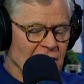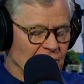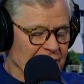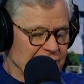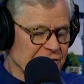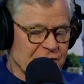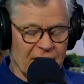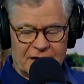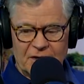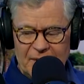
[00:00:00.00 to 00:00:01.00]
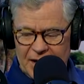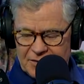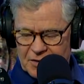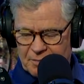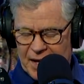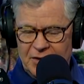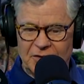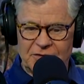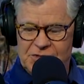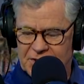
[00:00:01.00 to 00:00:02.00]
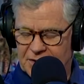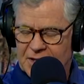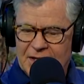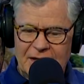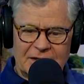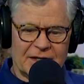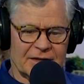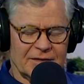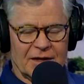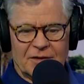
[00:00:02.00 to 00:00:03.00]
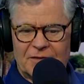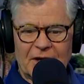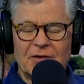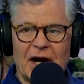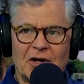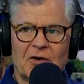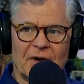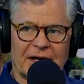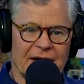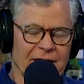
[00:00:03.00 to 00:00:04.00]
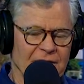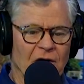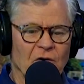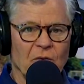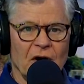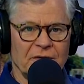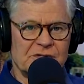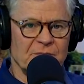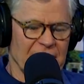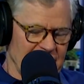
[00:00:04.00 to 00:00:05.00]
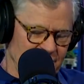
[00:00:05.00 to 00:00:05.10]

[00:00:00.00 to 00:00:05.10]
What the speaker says: We were just talking about the Bengals, and you know they're not going in, oh, woe is me.